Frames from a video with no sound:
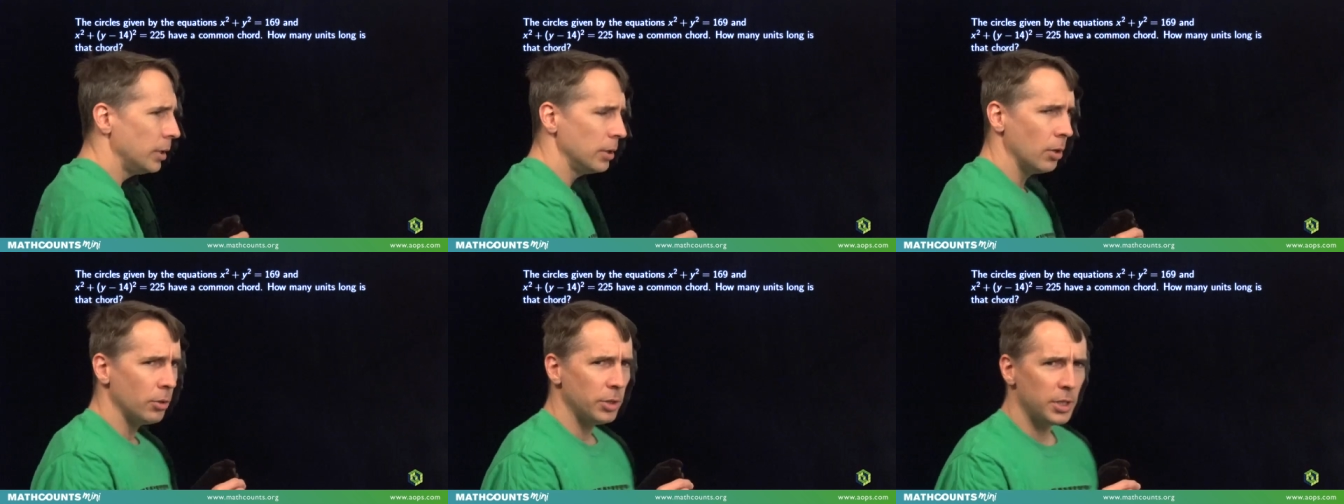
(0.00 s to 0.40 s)
I
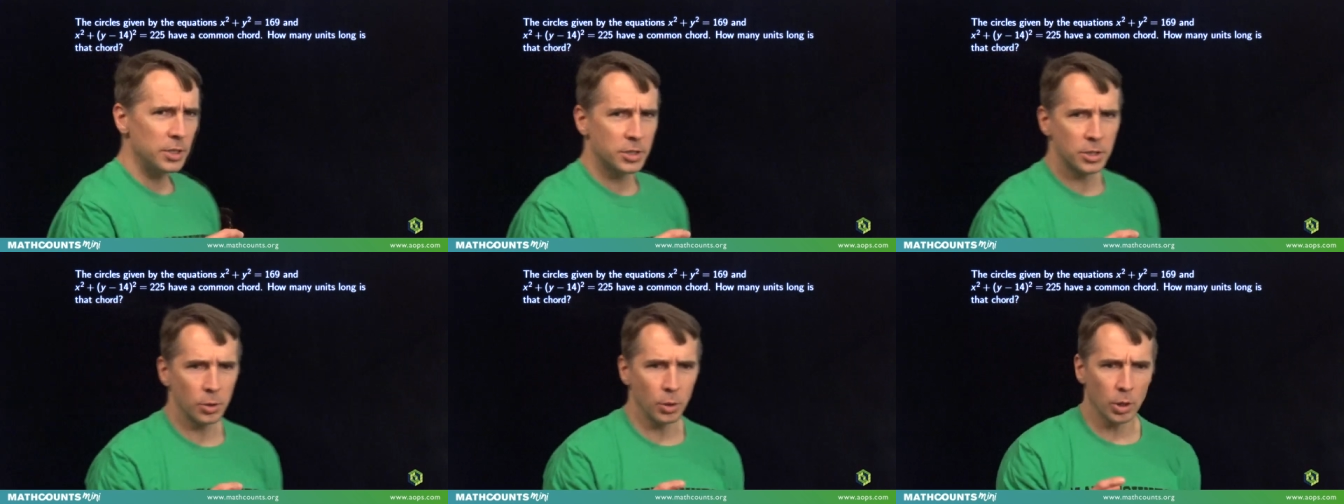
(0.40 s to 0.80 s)
know
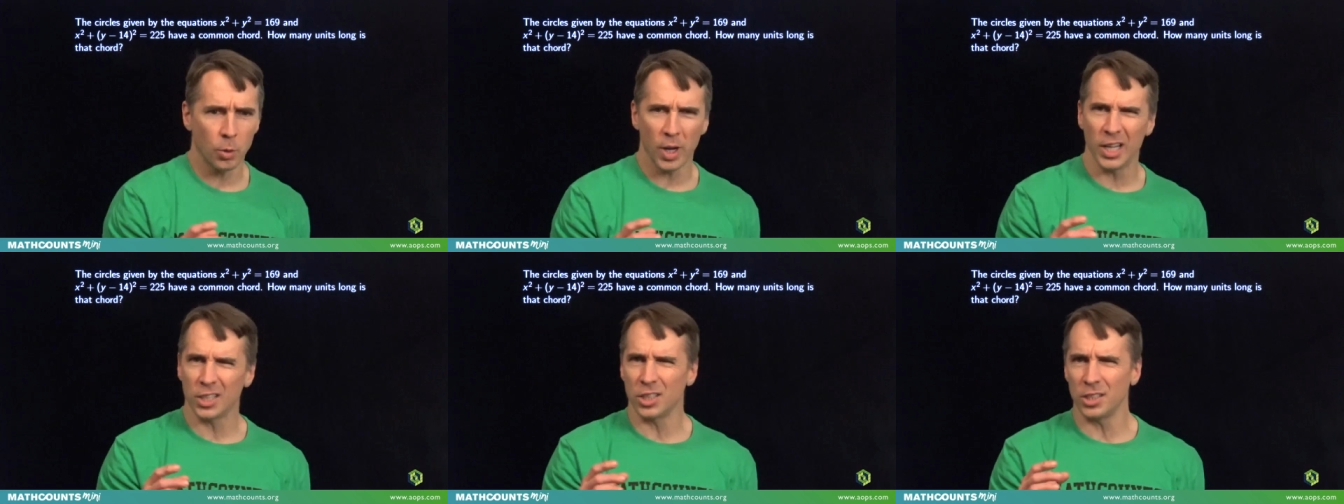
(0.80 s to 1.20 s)
these two
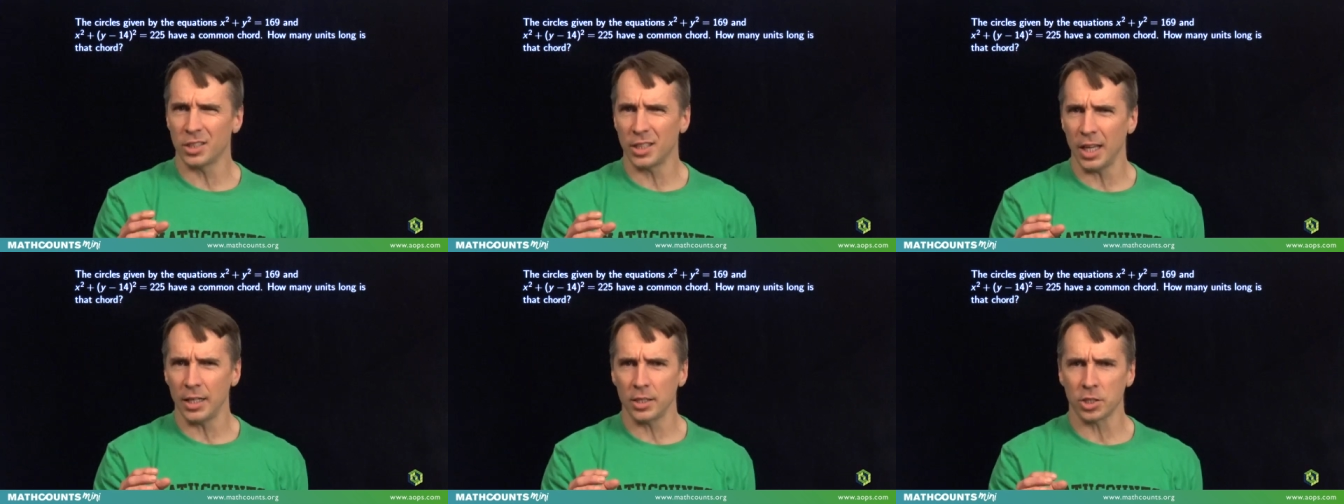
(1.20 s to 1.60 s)

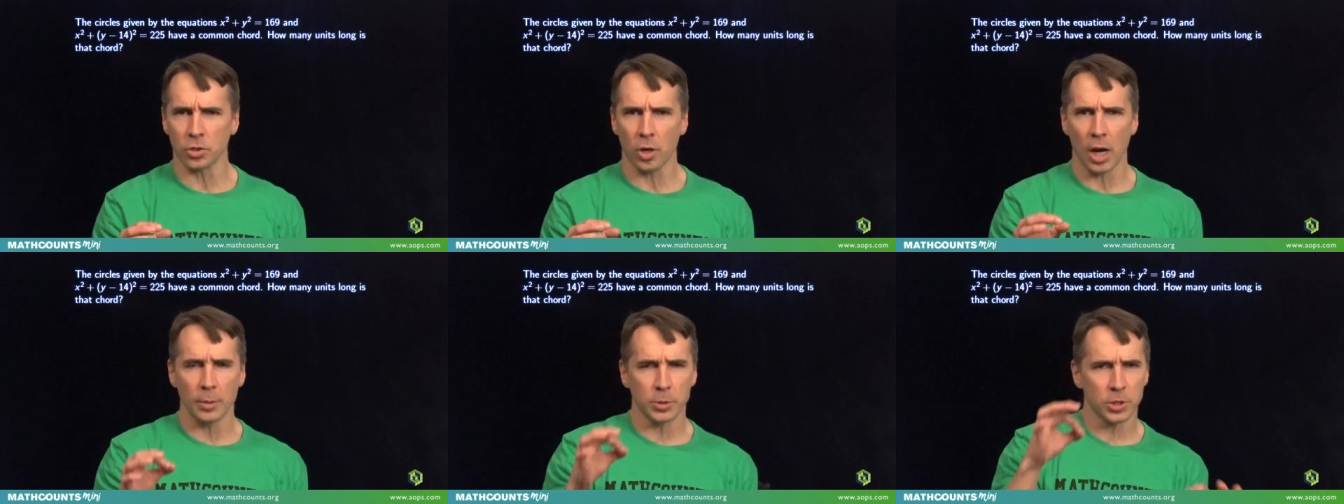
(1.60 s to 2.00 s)
equations, they
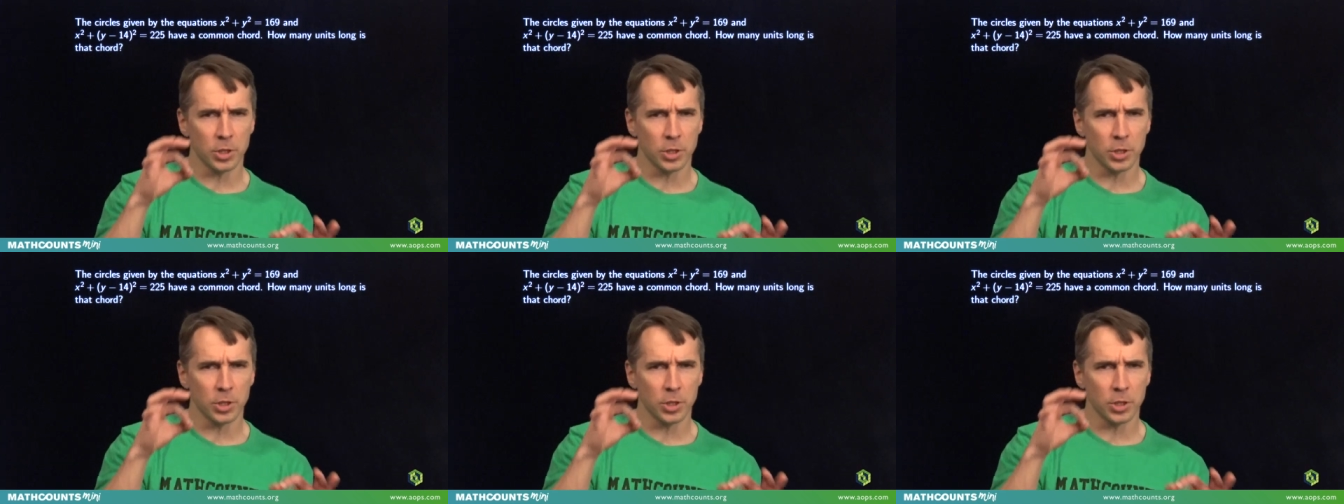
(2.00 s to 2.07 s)
describe